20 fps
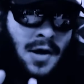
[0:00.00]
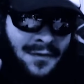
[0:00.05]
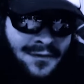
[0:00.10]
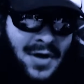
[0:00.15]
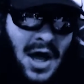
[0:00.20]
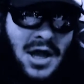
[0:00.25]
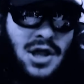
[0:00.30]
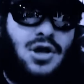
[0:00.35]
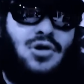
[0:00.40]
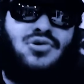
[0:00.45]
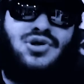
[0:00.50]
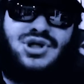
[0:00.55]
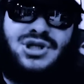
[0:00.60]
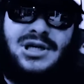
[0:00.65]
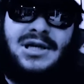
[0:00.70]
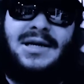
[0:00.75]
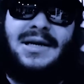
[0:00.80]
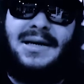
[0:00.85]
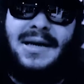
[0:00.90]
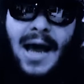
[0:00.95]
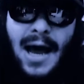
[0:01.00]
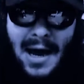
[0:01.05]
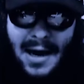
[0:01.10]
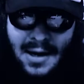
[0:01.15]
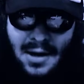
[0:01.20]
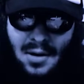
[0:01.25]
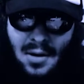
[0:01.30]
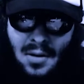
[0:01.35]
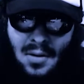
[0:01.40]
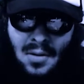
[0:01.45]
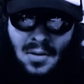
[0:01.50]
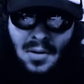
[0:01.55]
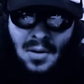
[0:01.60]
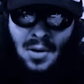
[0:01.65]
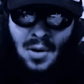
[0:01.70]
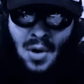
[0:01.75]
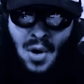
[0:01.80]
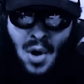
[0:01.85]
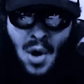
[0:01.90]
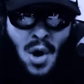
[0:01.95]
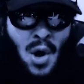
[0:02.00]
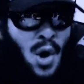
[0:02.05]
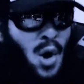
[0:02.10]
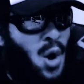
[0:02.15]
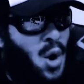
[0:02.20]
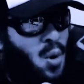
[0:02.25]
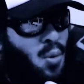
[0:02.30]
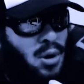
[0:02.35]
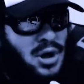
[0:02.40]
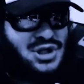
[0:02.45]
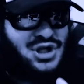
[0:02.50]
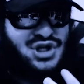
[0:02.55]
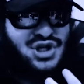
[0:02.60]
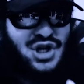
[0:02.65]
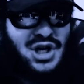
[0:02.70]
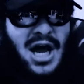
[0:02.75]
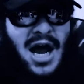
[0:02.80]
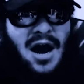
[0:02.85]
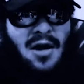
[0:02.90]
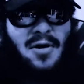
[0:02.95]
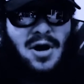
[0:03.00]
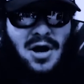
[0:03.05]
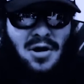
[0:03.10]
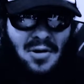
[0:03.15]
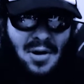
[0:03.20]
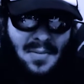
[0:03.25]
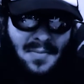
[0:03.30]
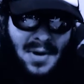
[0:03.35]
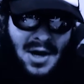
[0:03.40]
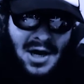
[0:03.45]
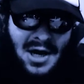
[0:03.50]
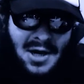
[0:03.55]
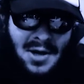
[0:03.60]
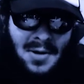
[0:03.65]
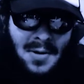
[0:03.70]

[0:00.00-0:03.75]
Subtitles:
that you see today. What's scarier to me